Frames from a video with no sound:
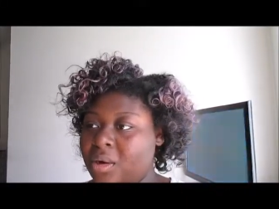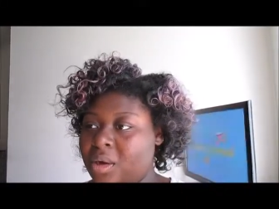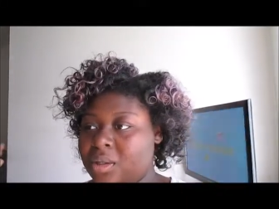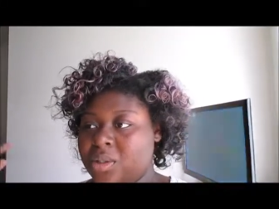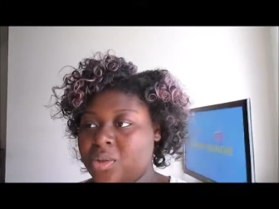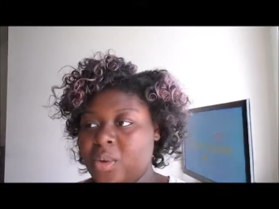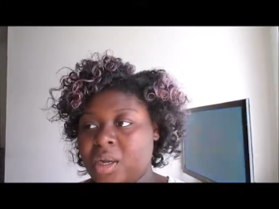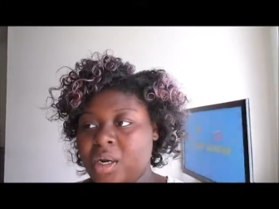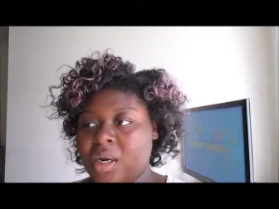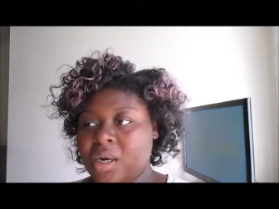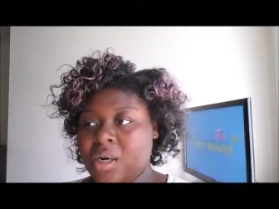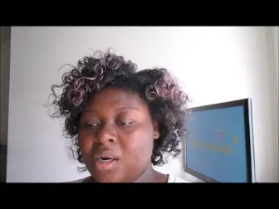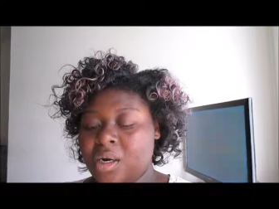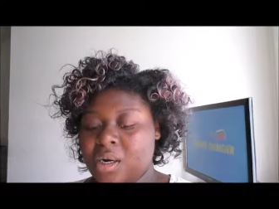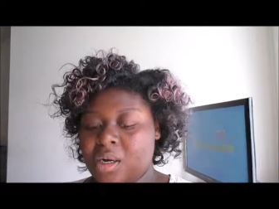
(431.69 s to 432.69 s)
On
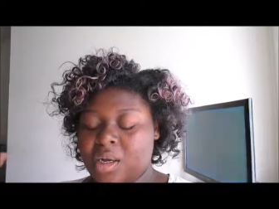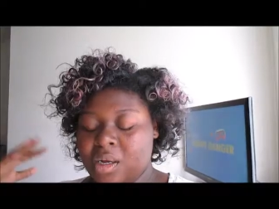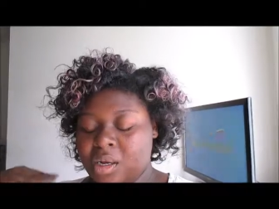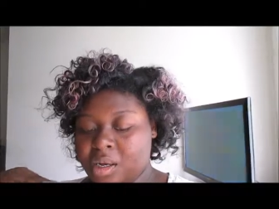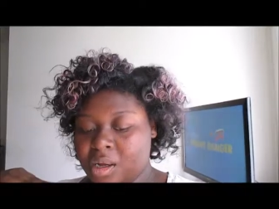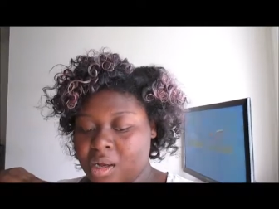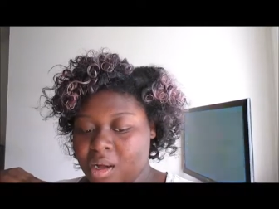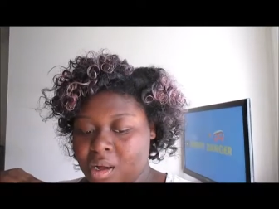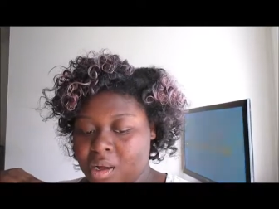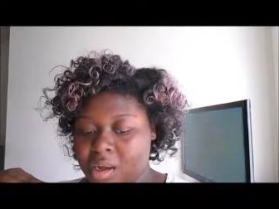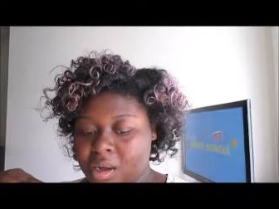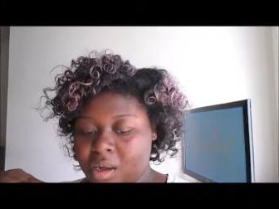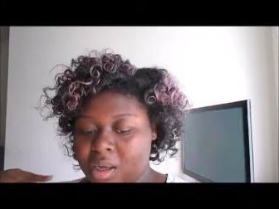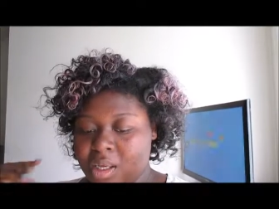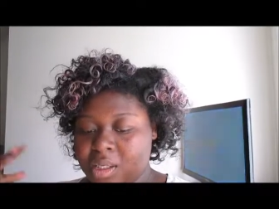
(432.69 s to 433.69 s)
Twitter,
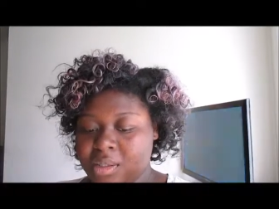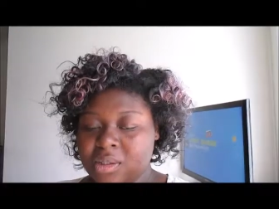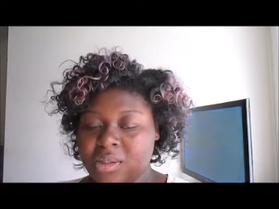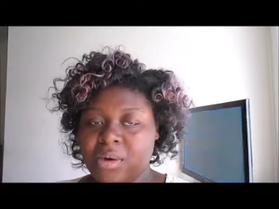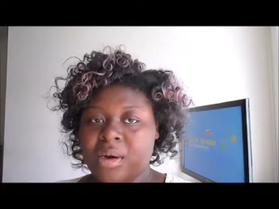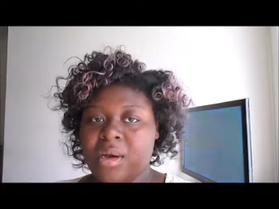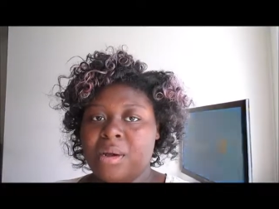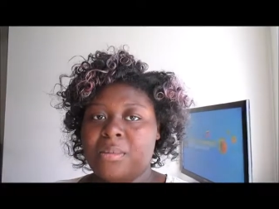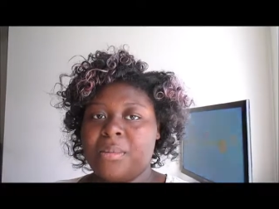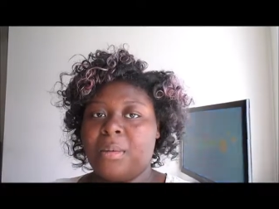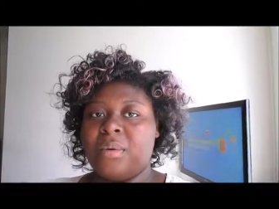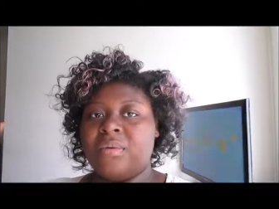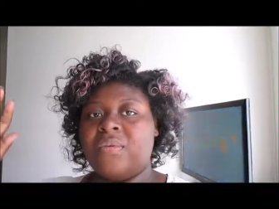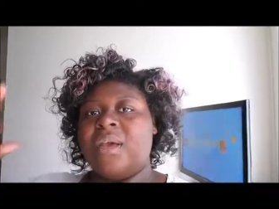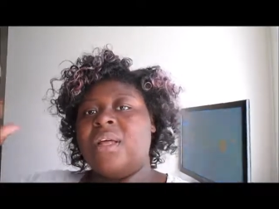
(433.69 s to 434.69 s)
on Instagram, I'm
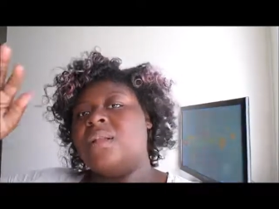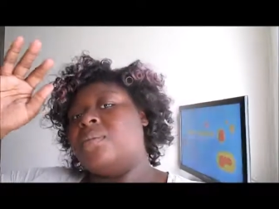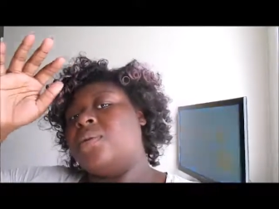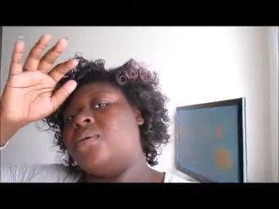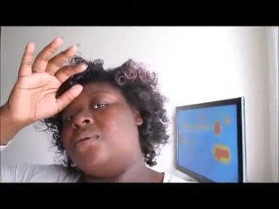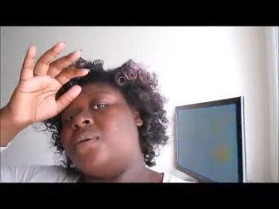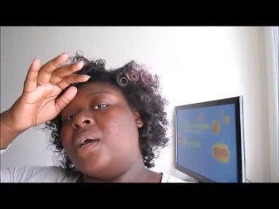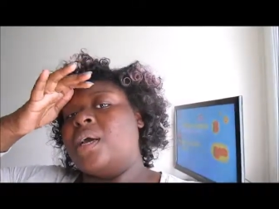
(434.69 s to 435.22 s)
available.